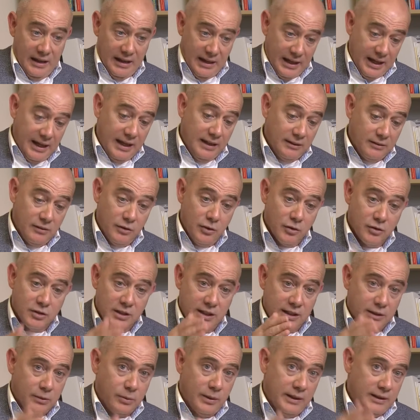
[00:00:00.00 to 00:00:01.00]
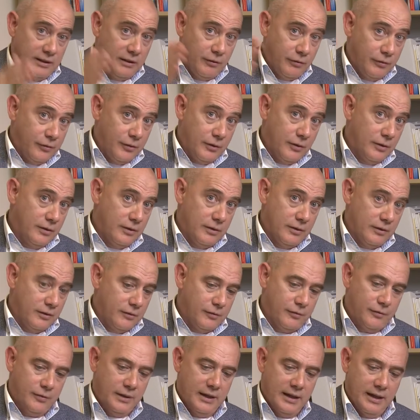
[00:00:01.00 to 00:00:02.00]
And usually
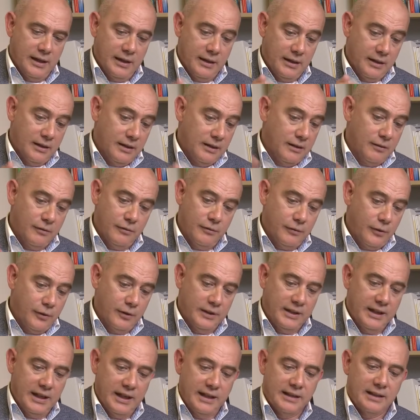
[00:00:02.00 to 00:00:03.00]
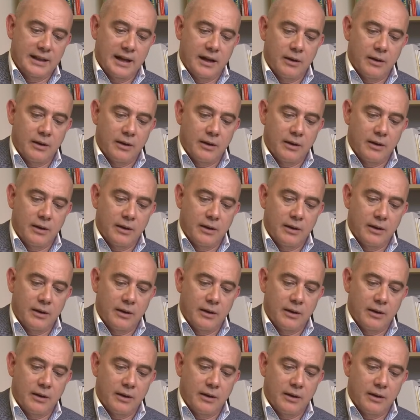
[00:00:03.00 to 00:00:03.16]
48